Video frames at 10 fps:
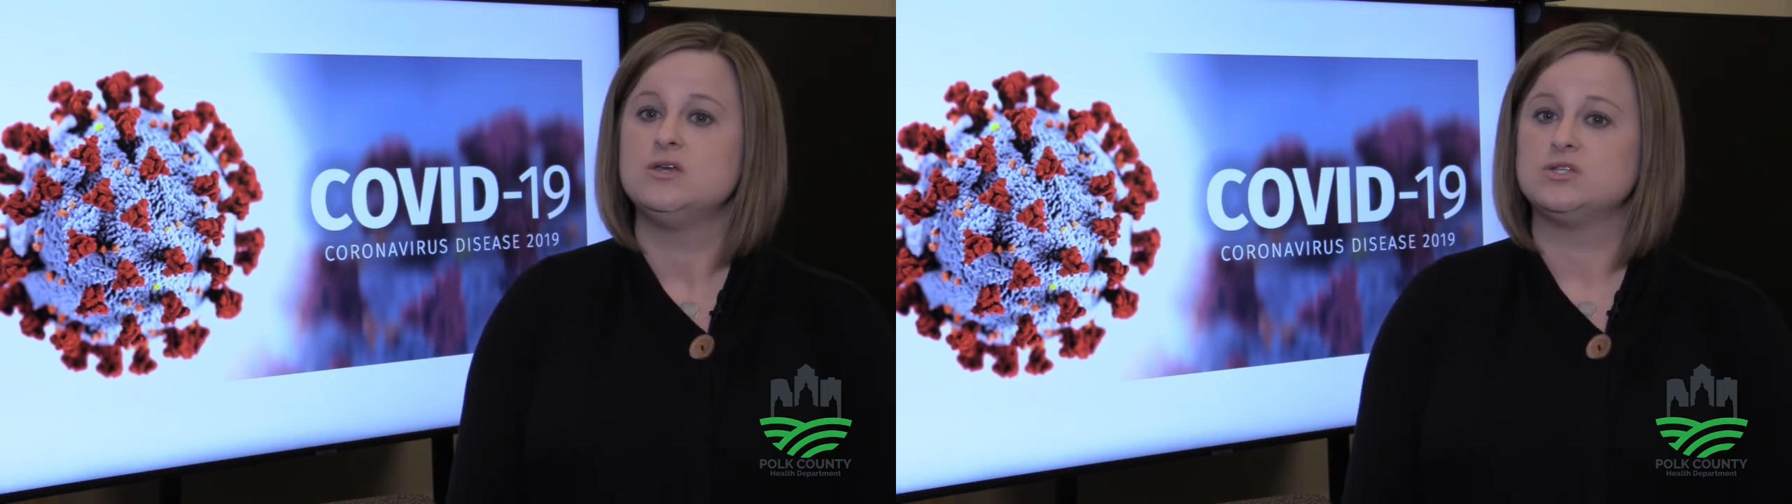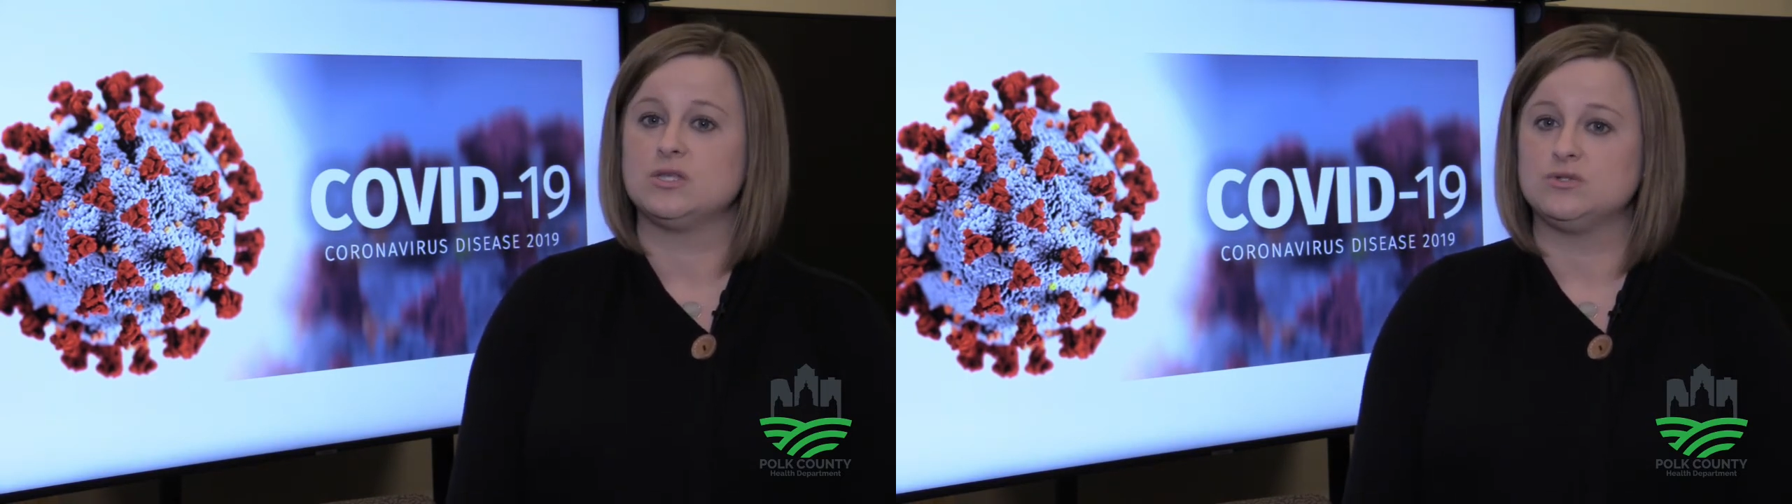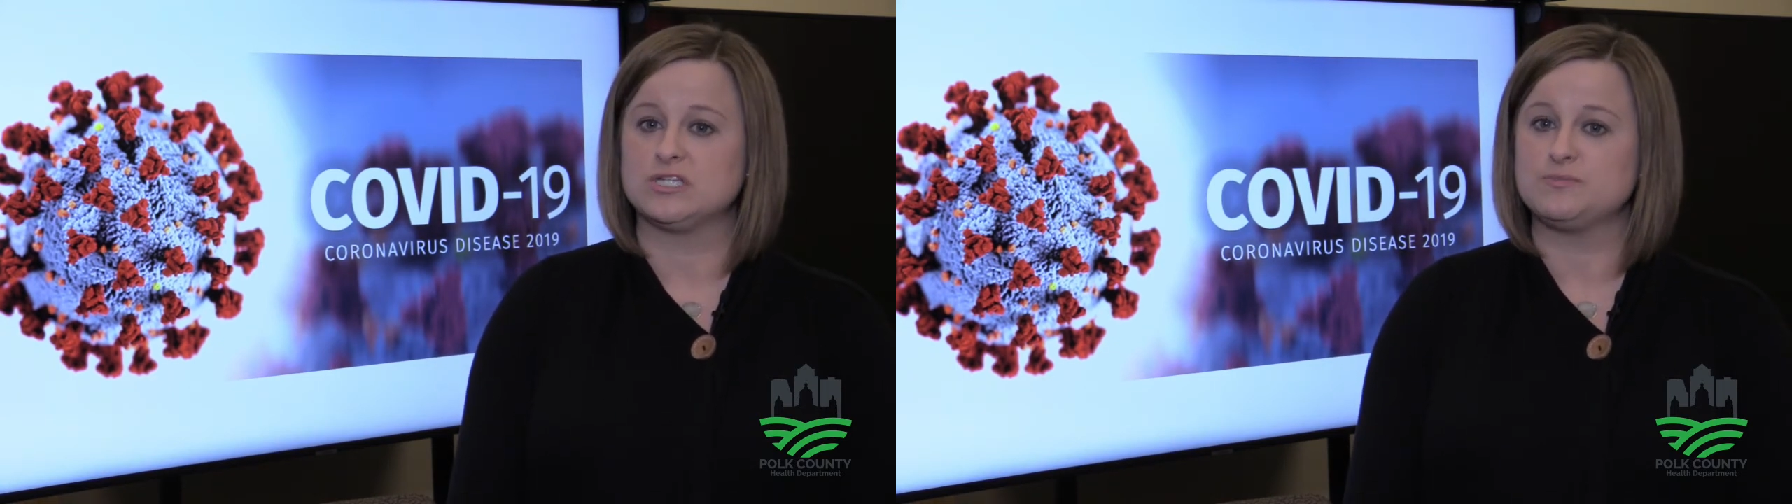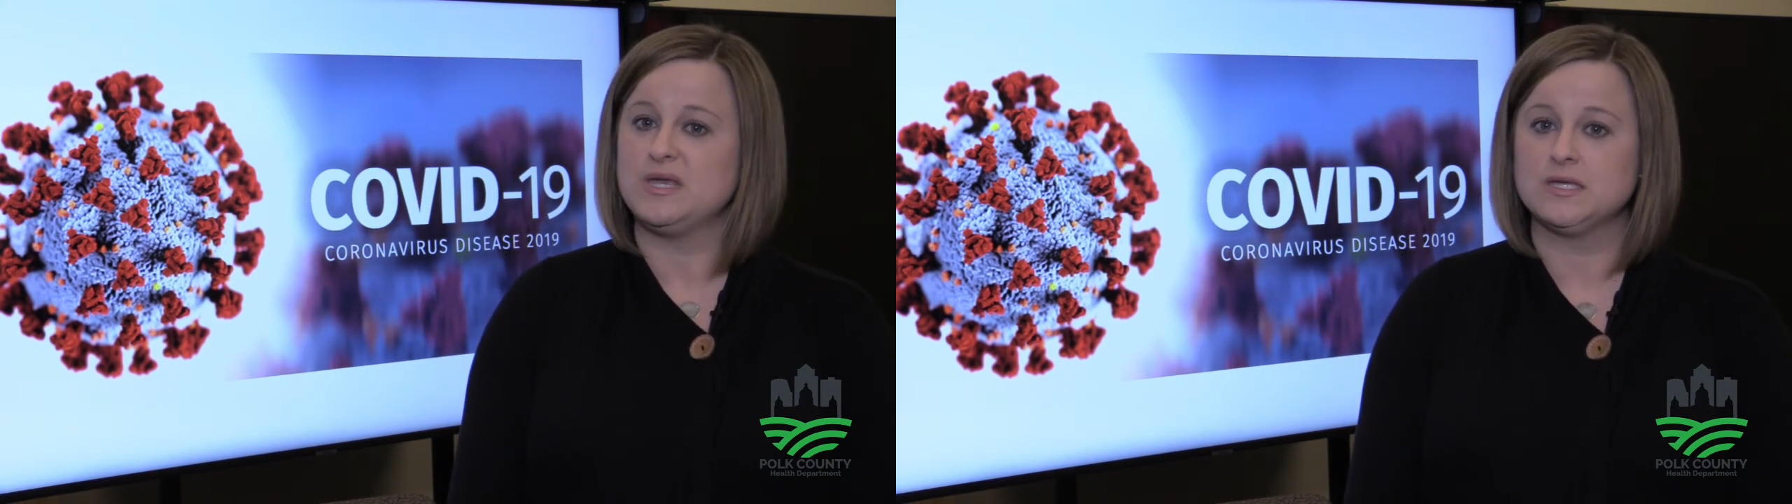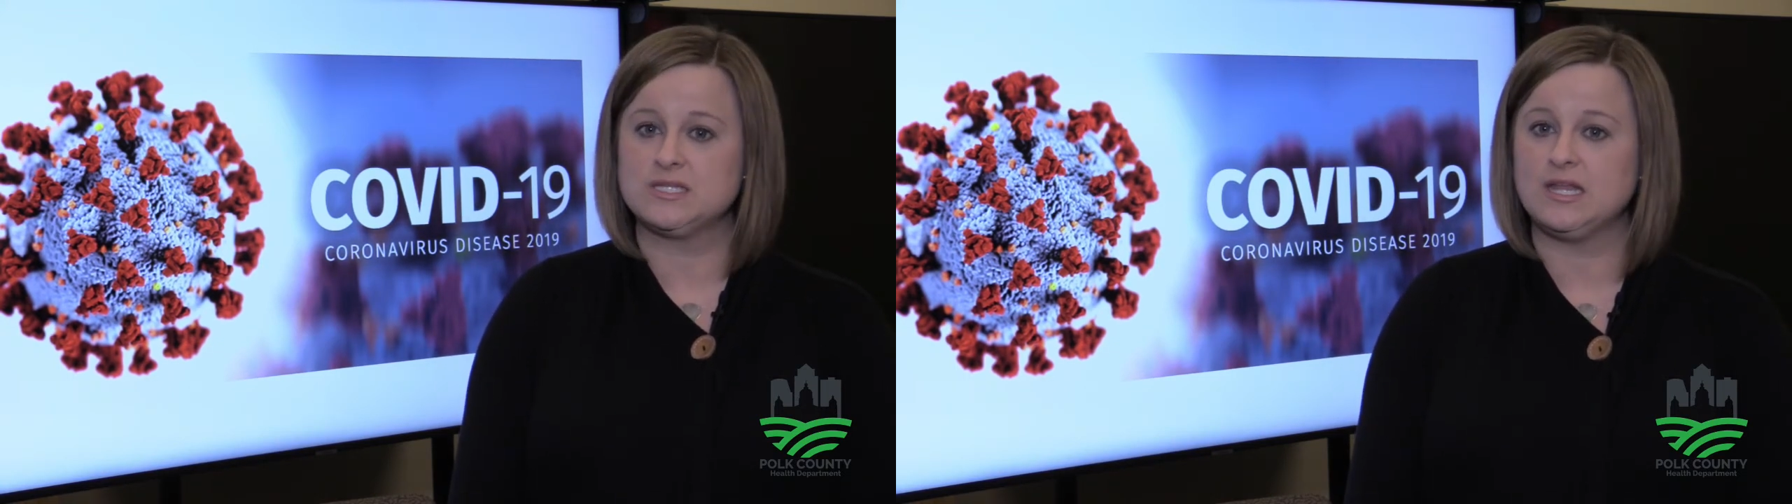So just because an